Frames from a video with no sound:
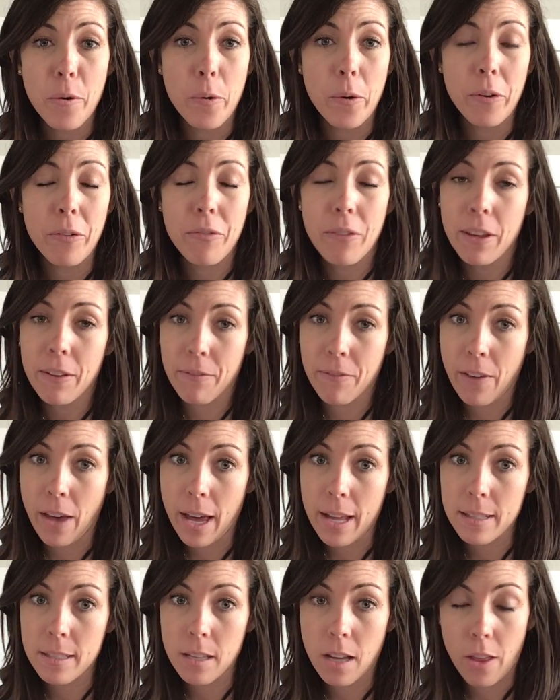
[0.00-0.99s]
or fit
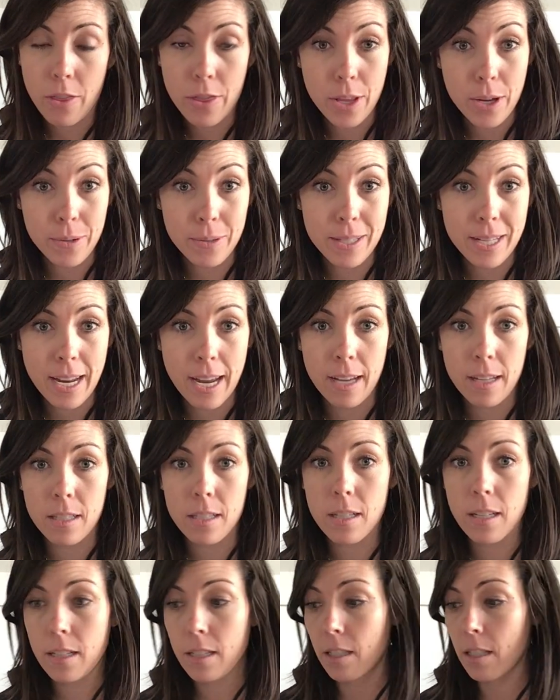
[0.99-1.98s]
fats on those
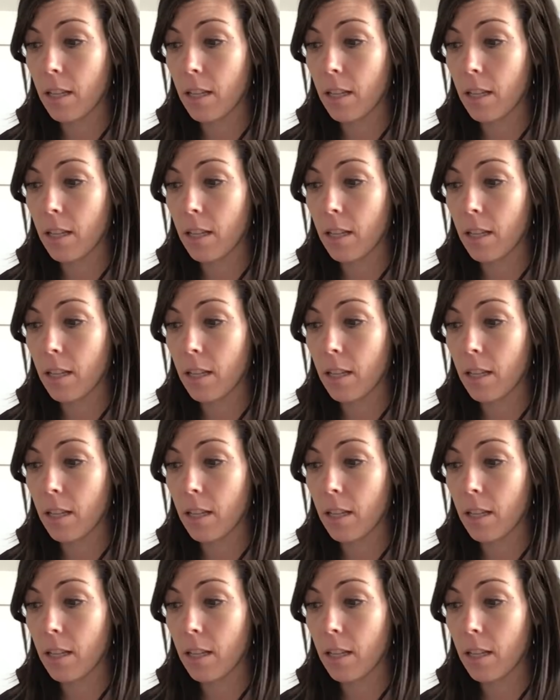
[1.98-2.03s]
days. And